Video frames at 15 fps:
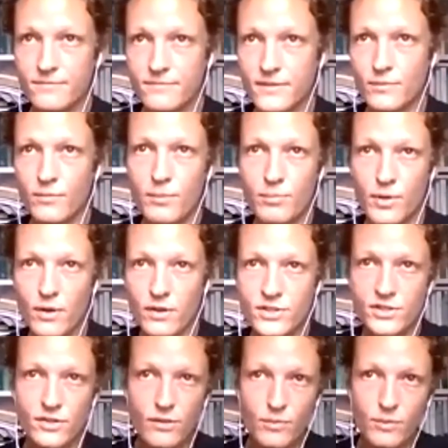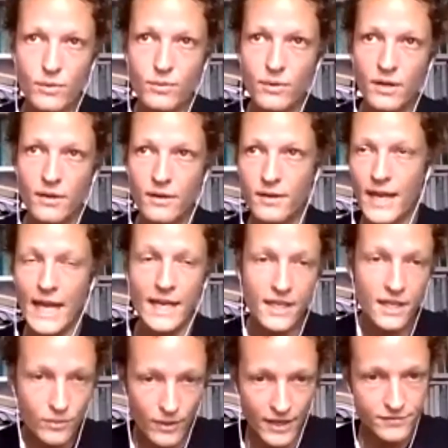reproduction through
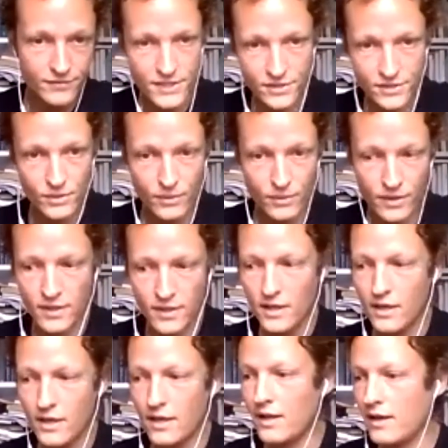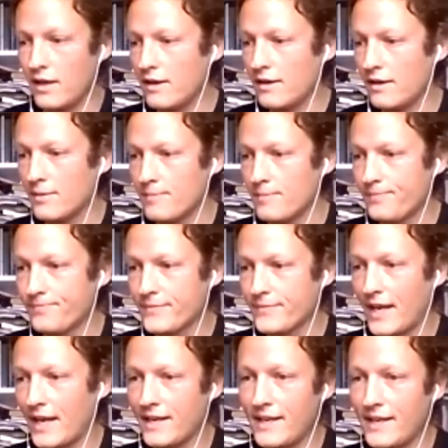handicrafts, and so on.
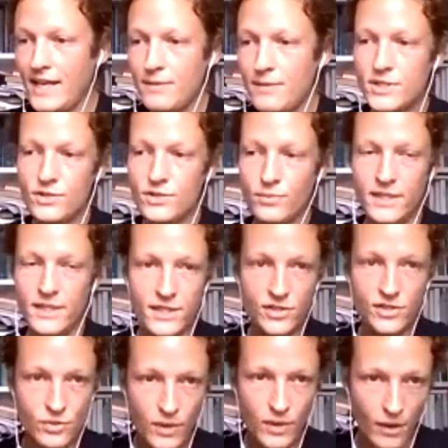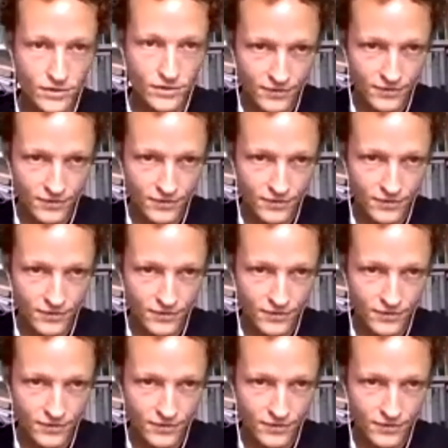And in between these two houses of